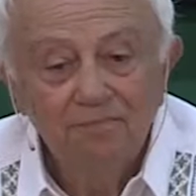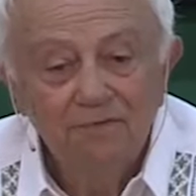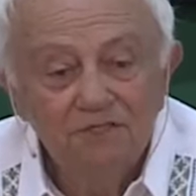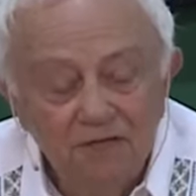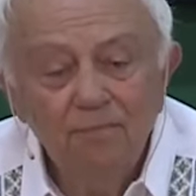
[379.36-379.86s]

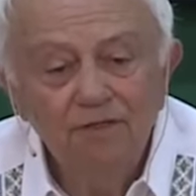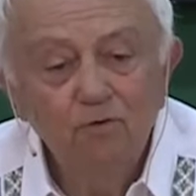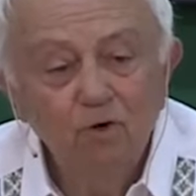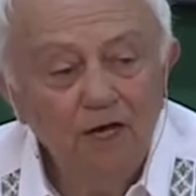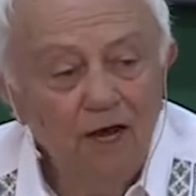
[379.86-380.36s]
something
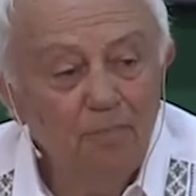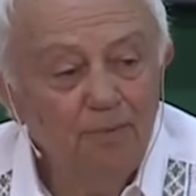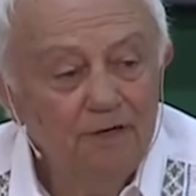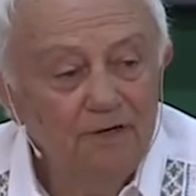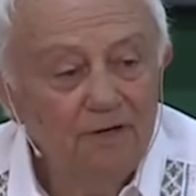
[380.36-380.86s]
will
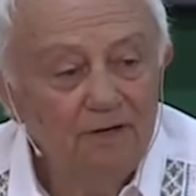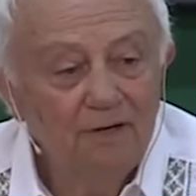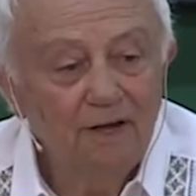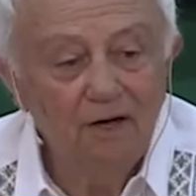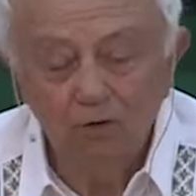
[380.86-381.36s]
happen
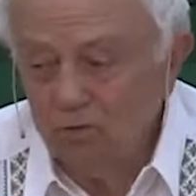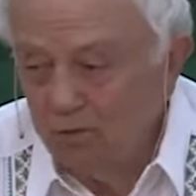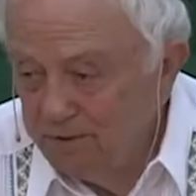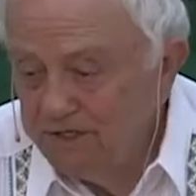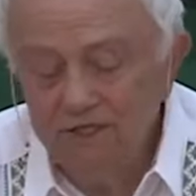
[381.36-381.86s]
and you will
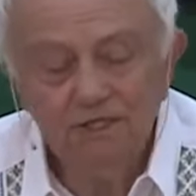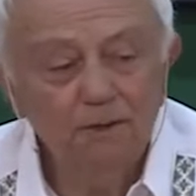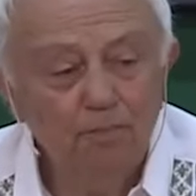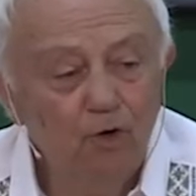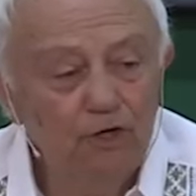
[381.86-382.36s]
be
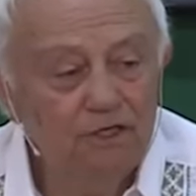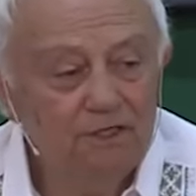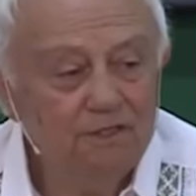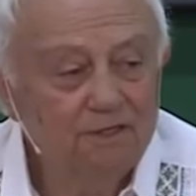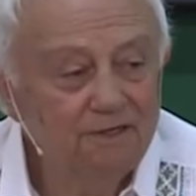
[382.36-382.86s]

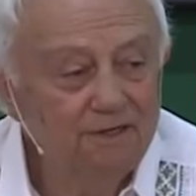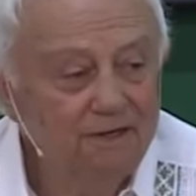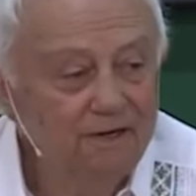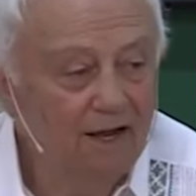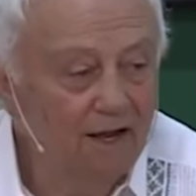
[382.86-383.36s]
disappointed
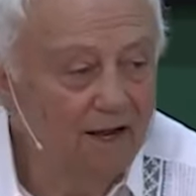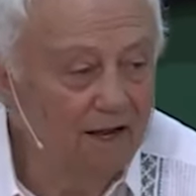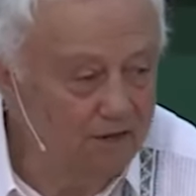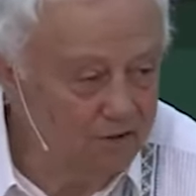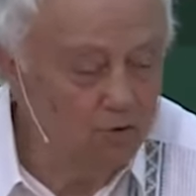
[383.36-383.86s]

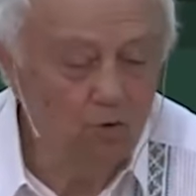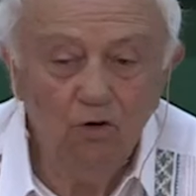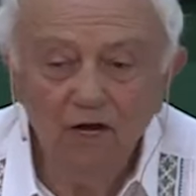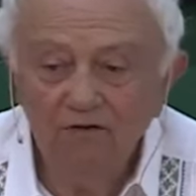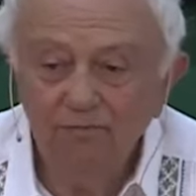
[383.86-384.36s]
and you
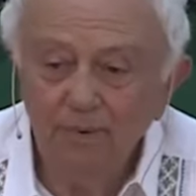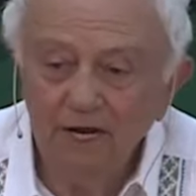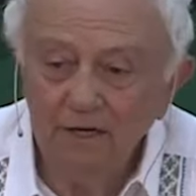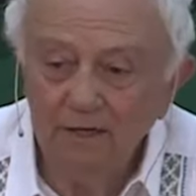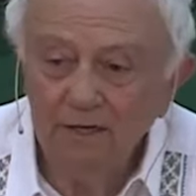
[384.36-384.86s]
will have
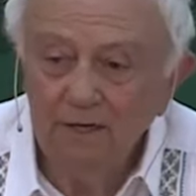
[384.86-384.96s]
pain.